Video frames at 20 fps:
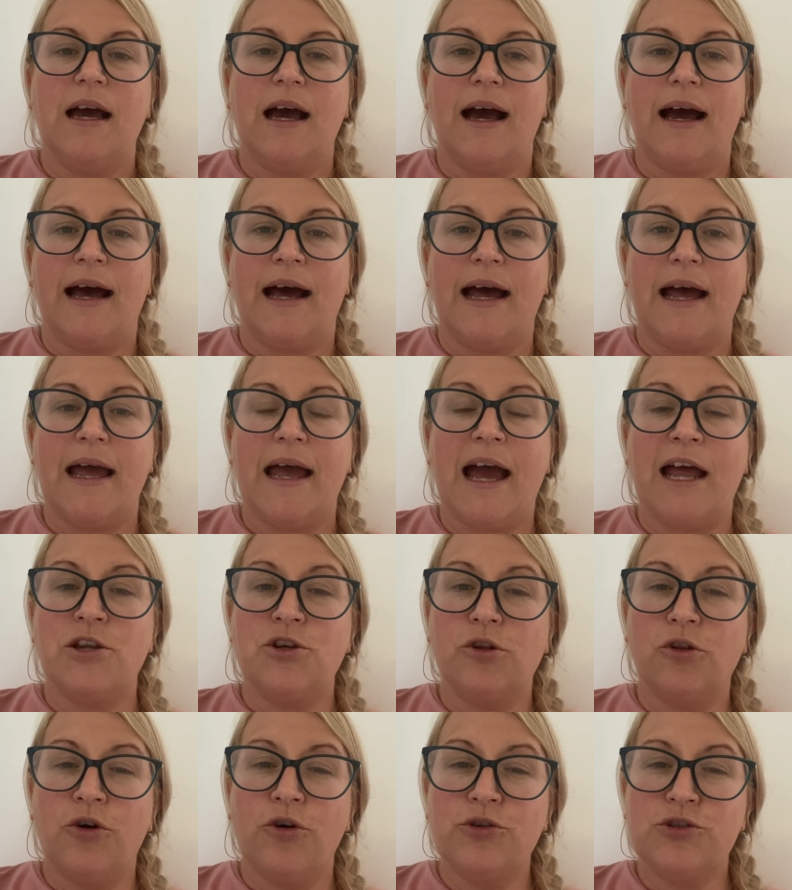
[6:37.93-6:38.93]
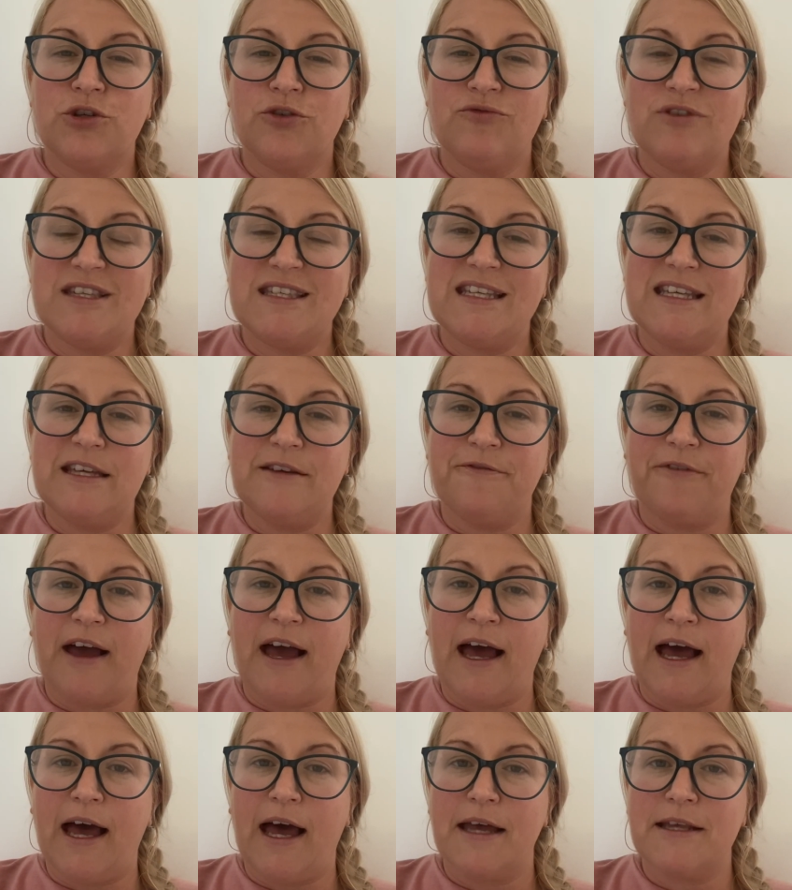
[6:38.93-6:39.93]
And you'll also receive
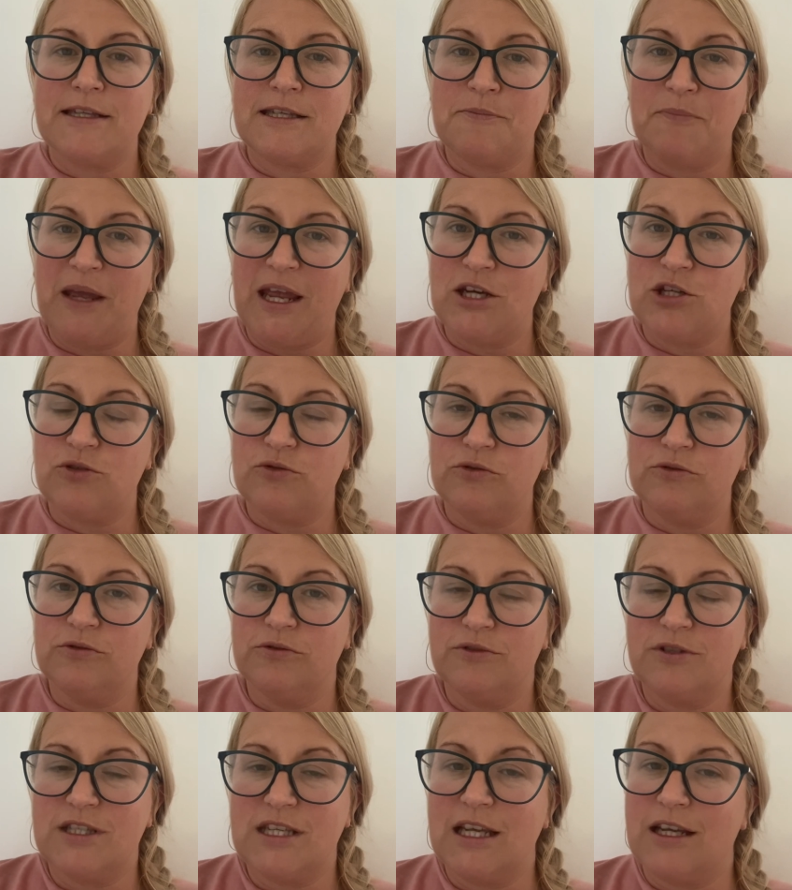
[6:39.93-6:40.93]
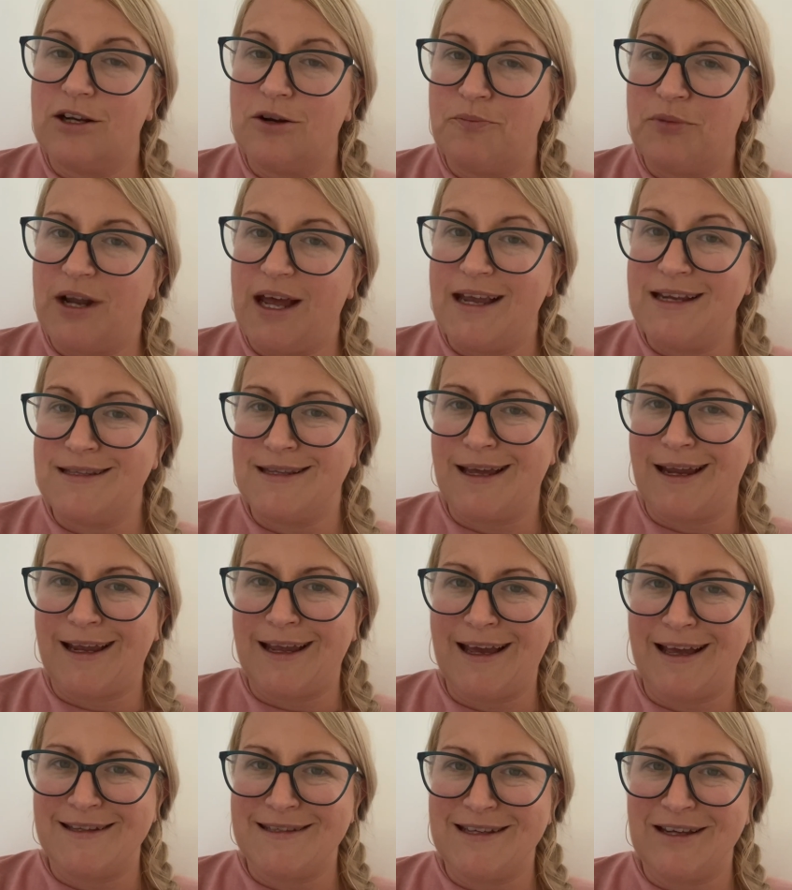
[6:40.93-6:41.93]
a special secret prize that I
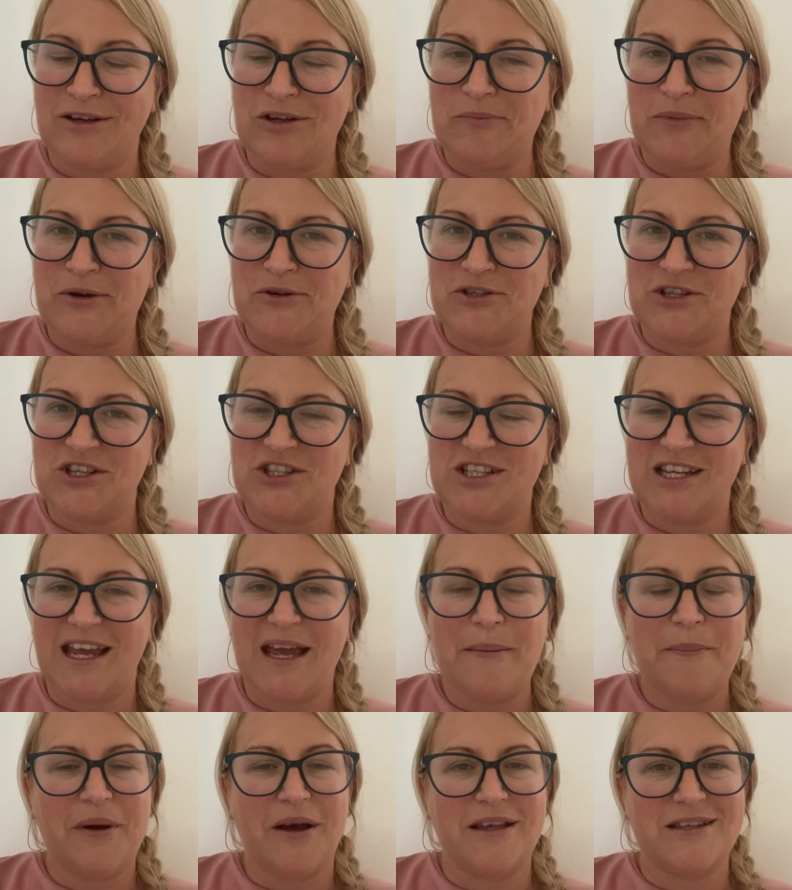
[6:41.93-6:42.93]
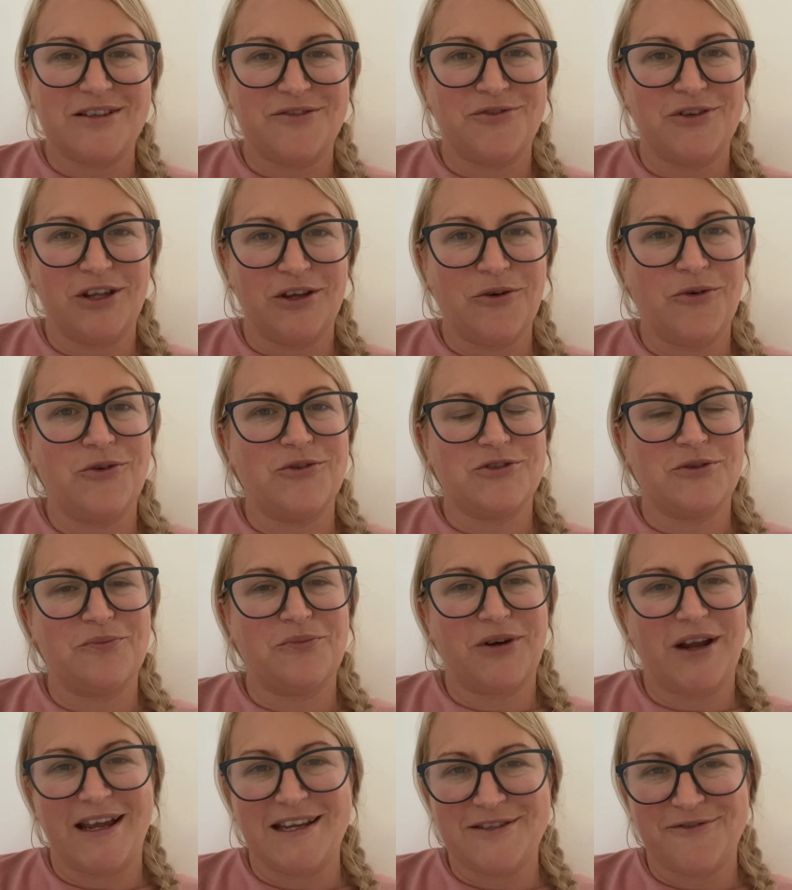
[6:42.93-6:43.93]
can't tell you about just yet, but it's a really awesome
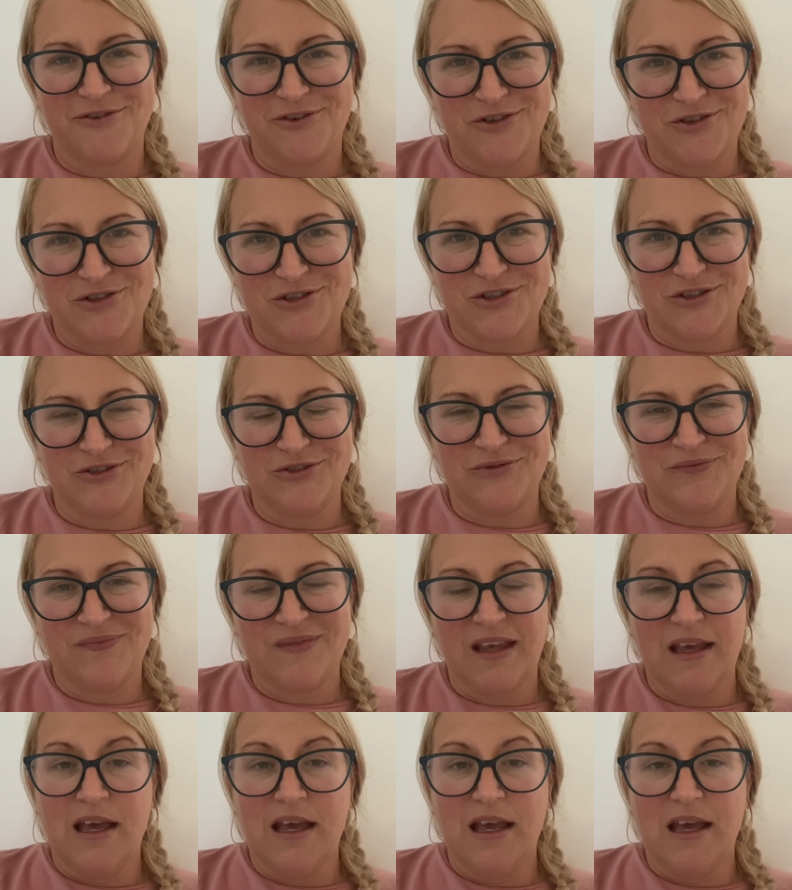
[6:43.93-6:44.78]
prize for your school.